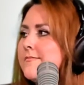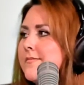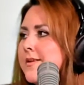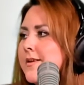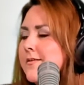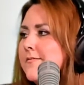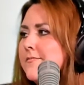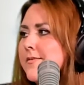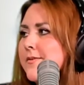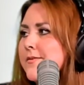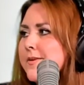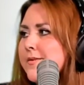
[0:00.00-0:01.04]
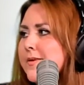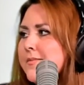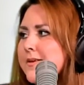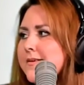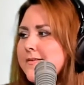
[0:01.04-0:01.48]
You know, we're only great
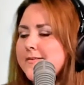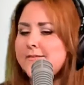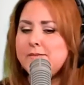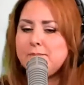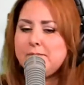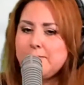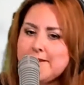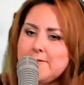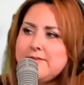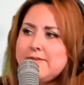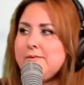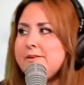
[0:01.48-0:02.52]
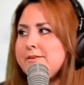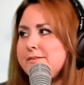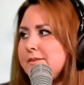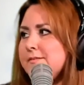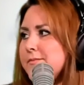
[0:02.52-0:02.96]
because of the people that we surround
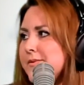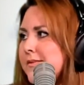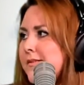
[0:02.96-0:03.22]
ourselves with.